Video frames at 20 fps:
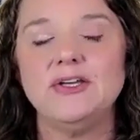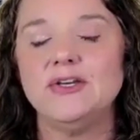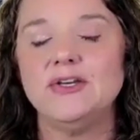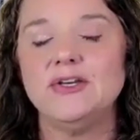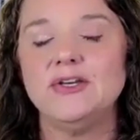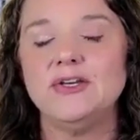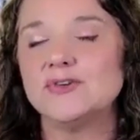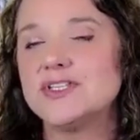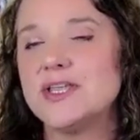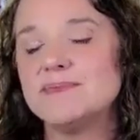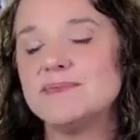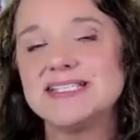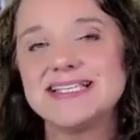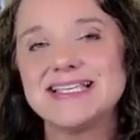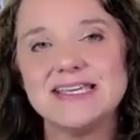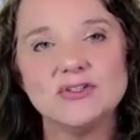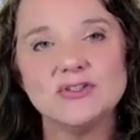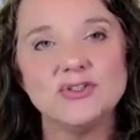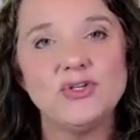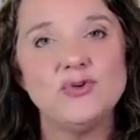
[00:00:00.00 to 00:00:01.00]
some
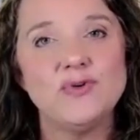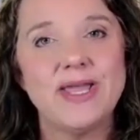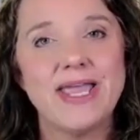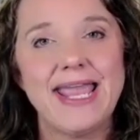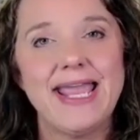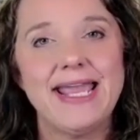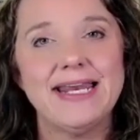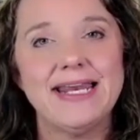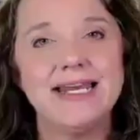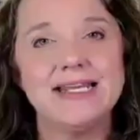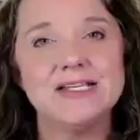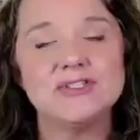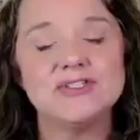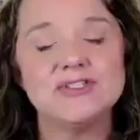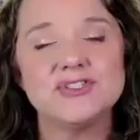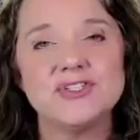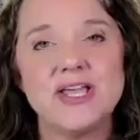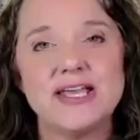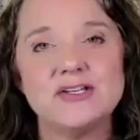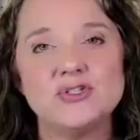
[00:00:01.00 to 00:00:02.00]
skill you gain
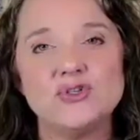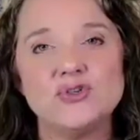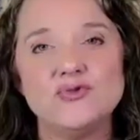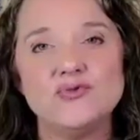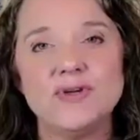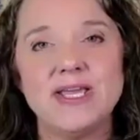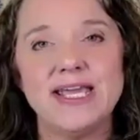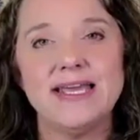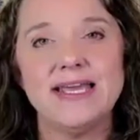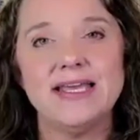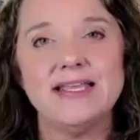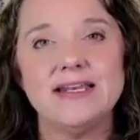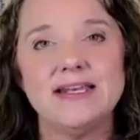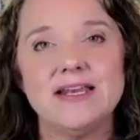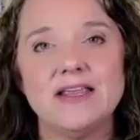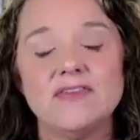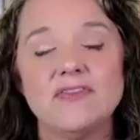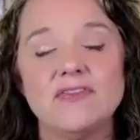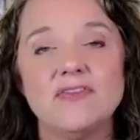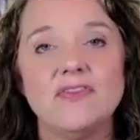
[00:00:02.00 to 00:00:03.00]
as you get
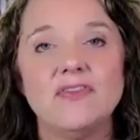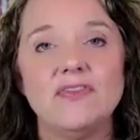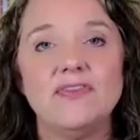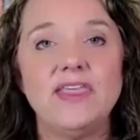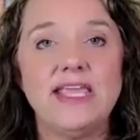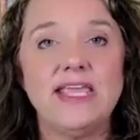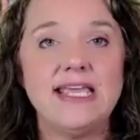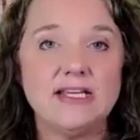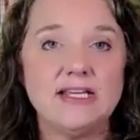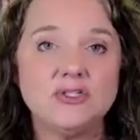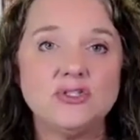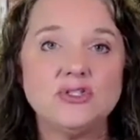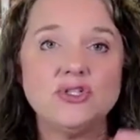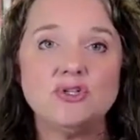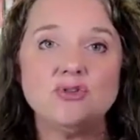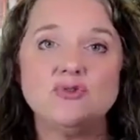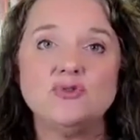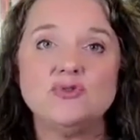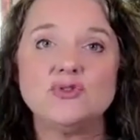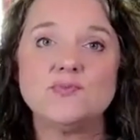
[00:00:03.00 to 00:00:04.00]
the
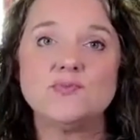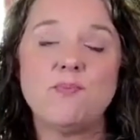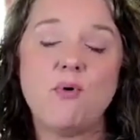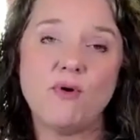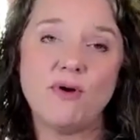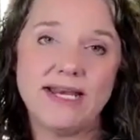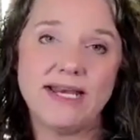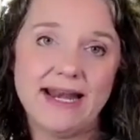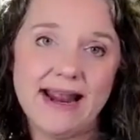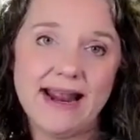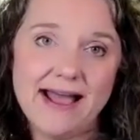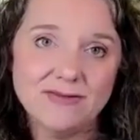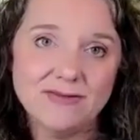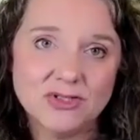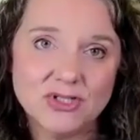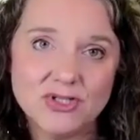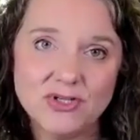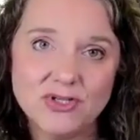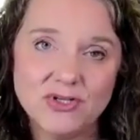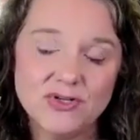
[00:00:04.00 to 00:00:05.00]
issues pointed out
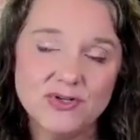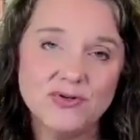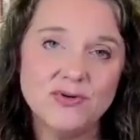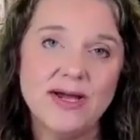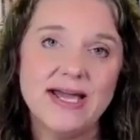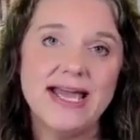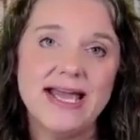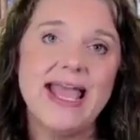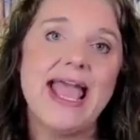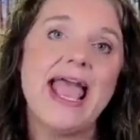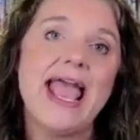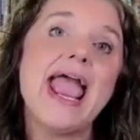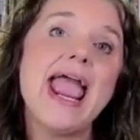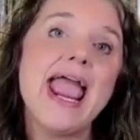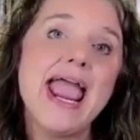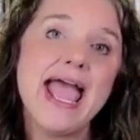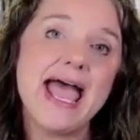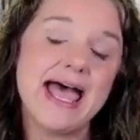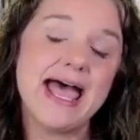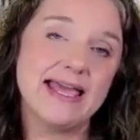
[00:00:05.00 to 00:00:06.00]
to you,
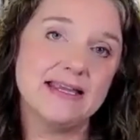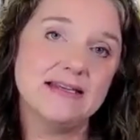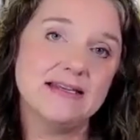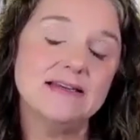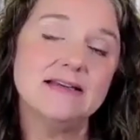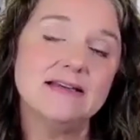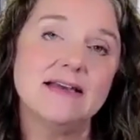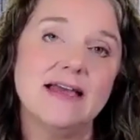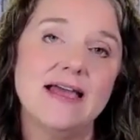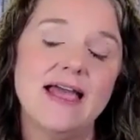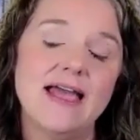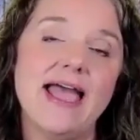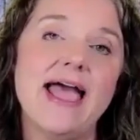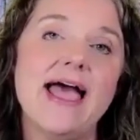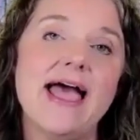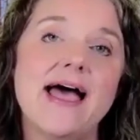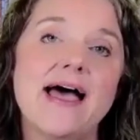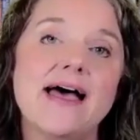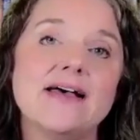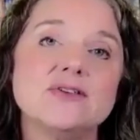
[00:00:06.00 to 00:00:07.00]
and
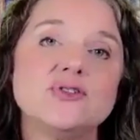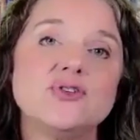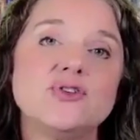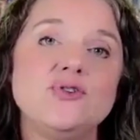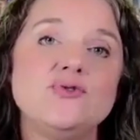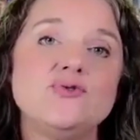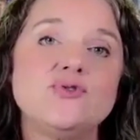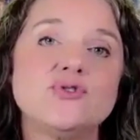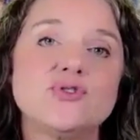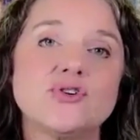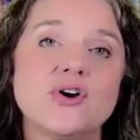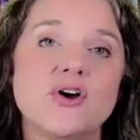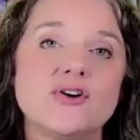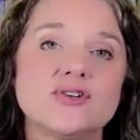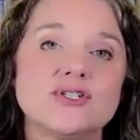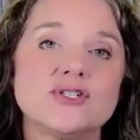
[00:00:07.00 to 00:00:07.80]
as you start to